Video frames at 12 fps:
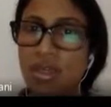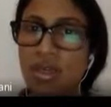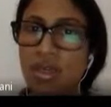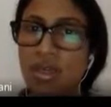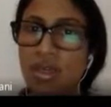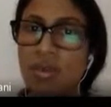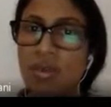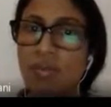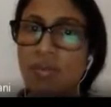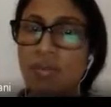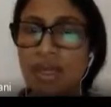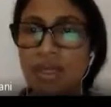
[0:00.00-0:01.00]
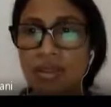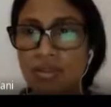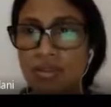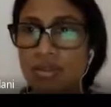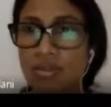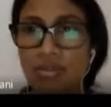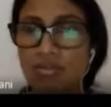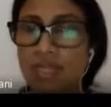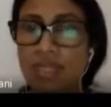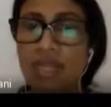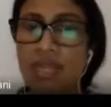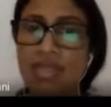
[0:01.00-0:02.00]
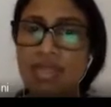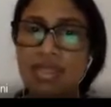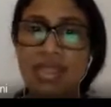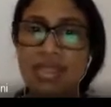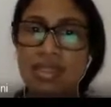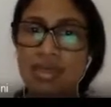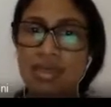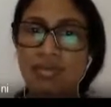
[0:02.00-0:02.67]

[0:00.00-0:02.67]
per monthly basis, that